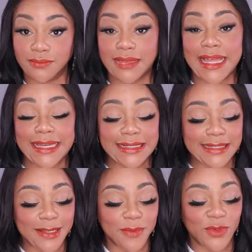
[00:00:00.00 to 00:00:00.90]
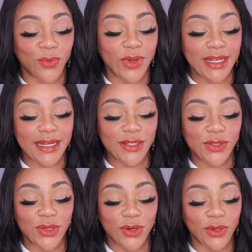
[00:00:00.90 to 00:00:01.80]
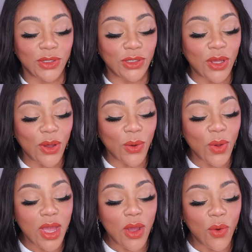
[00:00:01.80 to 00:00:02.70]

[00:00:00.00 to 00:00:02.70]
Light dims witness to your glow,